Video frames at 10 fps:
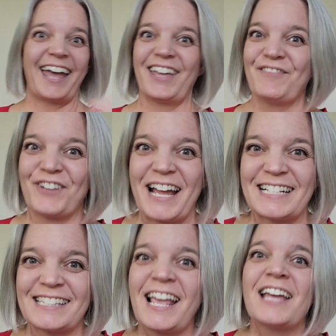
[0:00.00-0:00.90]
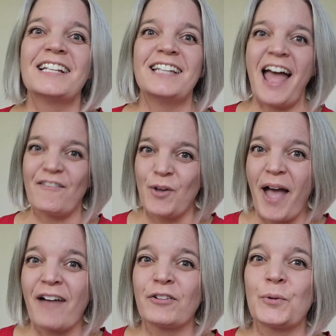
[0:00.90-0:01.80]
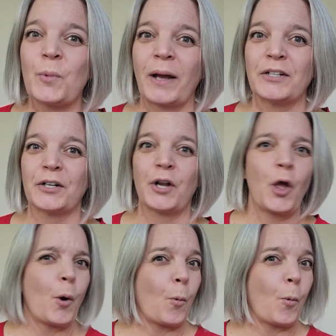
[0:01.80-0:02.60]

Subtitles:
Hey friends, have you ever wondered